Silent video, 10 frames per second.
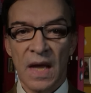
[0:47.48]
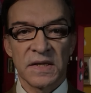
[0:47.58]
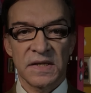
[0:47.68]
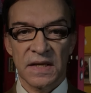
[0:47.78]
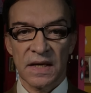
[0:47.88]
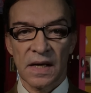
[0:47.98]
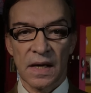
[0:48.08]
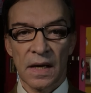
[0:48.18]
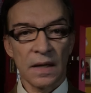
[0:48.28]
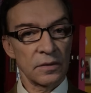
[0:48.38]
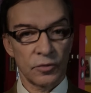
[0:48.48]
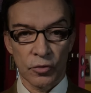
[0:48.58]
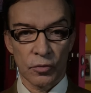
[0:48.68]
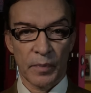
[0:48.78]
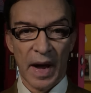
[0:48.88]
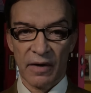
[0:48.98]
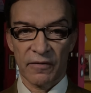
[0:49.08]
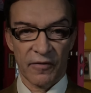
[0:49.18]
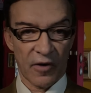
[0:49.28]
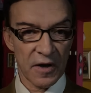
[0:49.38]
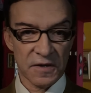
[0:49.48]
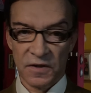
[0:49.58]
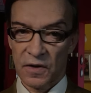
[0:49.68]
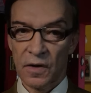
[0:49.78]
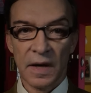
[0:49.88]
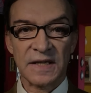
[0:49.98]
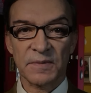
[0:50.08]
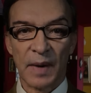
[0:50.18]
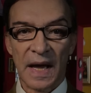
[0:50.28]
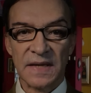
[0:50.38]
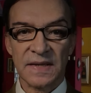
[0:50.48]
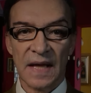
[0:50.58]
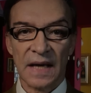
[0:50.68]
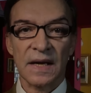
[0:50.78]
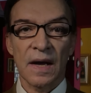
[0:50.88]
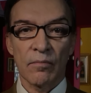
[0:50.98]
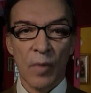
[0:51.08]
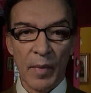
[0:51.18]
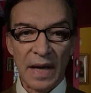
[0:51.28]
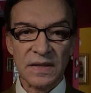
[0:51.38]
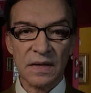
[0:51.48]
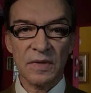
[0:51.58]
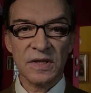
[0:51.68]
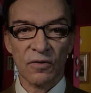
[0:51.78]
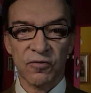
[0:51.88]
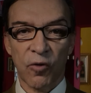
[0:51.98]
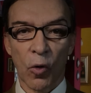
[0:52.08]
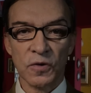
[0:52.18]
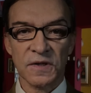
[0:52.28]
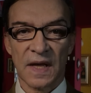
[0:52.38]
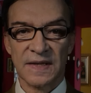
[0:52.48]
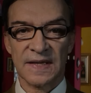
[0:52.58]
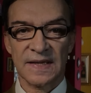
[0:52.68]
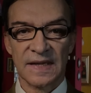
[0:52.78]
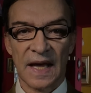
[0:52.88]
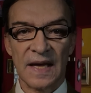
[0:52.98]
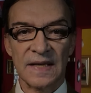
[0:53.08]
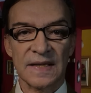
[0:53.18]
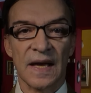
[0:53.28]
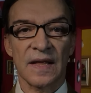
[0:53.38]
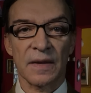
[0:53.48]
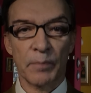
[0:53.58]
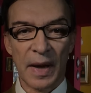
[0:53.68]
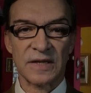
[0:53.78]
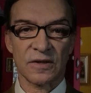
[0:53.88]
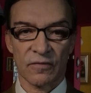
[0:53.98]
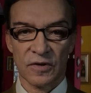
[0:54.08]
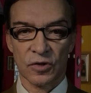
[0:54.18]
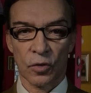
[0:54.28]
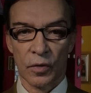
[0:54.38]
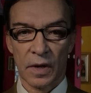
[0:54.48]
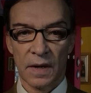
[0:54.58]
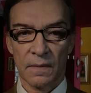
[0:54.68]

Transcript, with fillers: Seger, to paraphrase her, explains that momentum is the force that sustains the pace of the story.